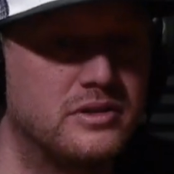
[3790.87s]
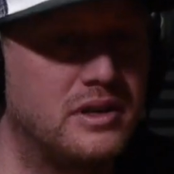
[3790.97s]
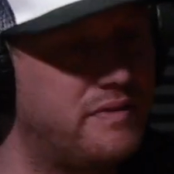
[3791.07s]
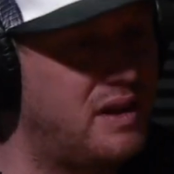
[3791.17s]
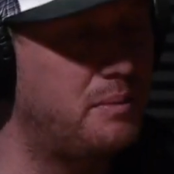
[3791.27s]

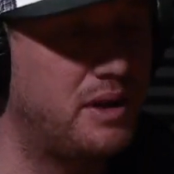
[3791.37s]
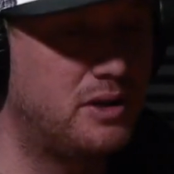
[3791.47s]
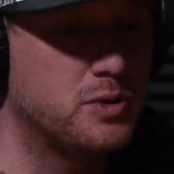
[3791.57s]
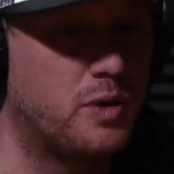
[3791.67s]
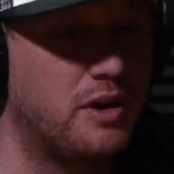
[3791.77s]
if anybody
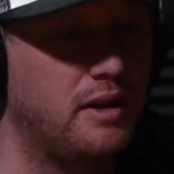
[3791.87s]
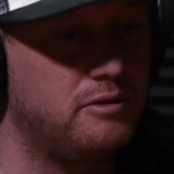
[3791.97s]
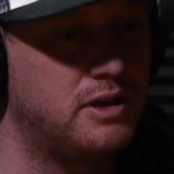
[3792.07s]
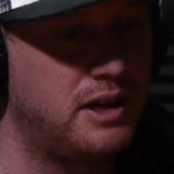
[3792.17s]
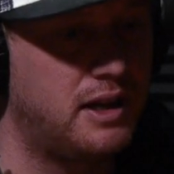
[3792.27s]
does want to
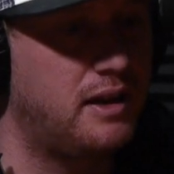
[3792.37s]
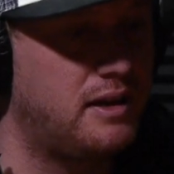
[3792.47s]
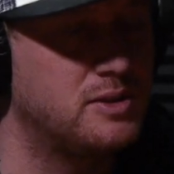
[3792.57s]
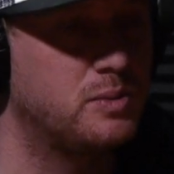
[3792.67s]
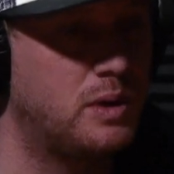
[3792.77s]
read it,
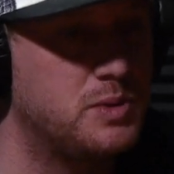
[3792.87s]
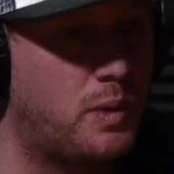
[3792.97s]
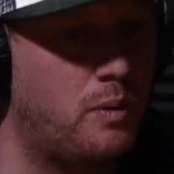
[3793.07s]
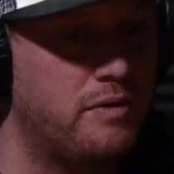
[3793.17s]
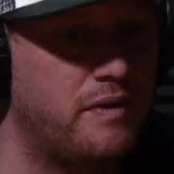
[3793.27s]
it's
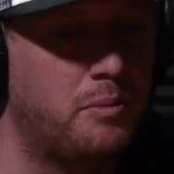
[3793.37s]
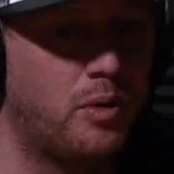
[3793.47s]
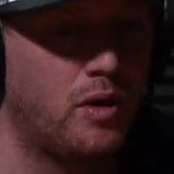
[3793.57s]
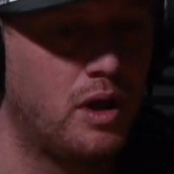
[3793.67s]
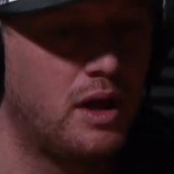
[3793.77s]
well worth it.
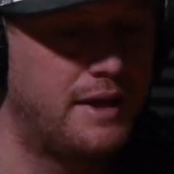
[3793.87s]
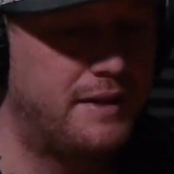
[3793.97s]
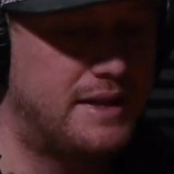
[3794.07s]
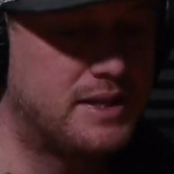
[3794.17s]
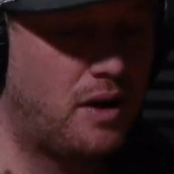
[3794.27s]
But
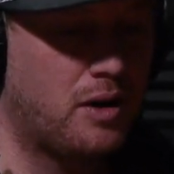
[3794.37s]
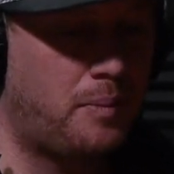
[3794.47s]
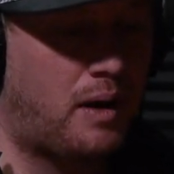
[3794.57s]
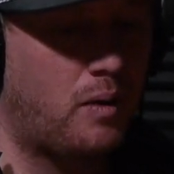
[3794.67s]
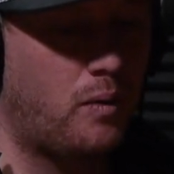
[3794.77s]
they talk
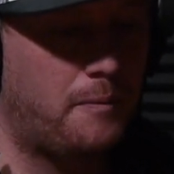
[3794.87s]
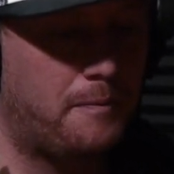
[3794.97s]
about